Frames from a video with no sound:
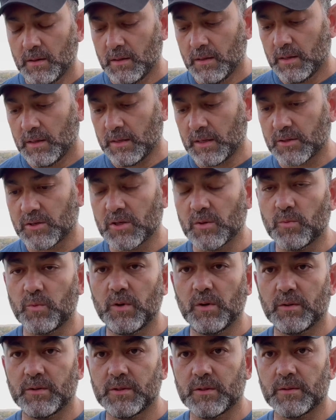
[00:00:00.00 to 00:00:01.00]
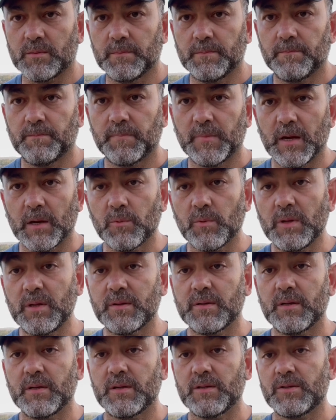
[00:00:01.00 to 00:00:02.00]
actually a realtor. I really
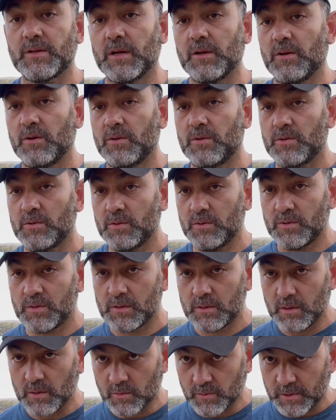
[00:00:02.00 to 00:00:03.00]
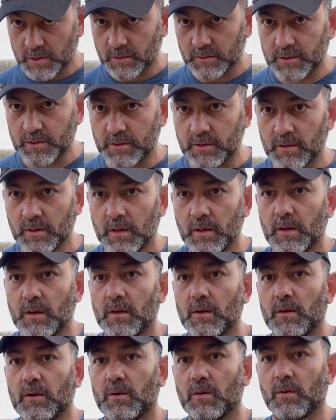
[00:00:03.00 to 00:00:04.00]
suggest that you use the realtor,
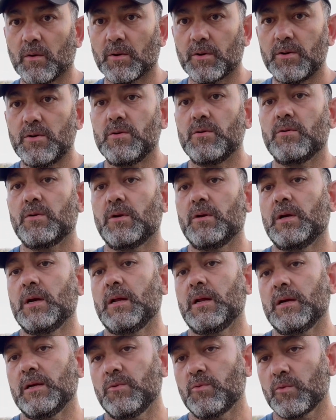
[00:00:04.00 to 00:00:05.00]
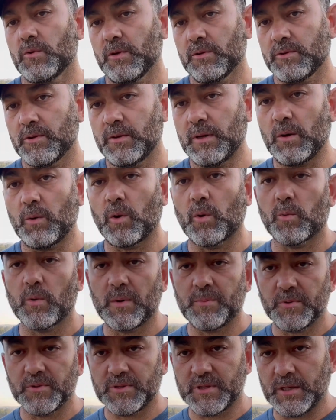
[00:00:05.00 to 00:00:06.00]
or you get a realtor that will
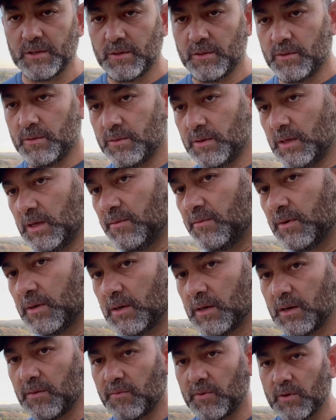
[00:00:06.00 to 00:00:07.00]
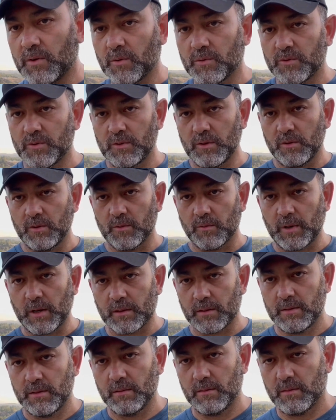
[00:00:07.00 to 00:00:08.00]
represent you, even if you go to the
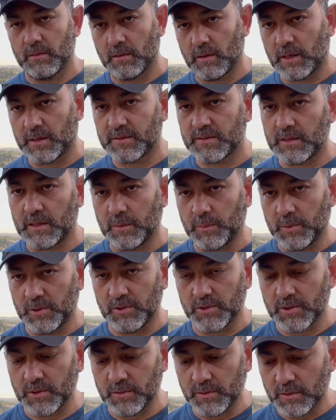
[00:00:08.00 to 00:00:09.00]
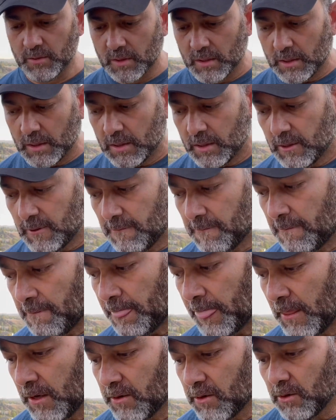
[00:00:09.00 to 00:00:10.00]
direct lots that I'm going to show you.
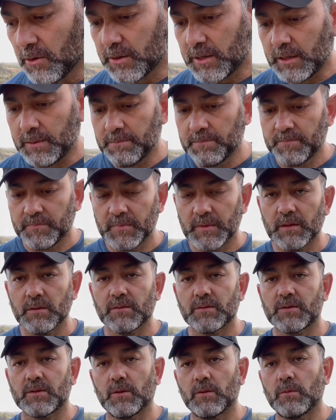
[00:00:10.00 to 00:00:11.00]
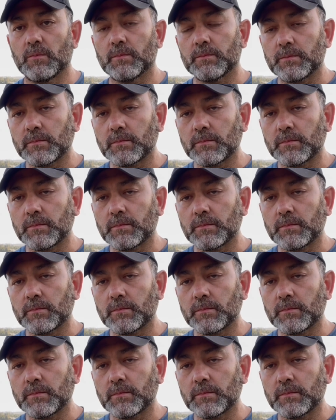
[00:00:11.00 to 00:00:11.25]
Okay, so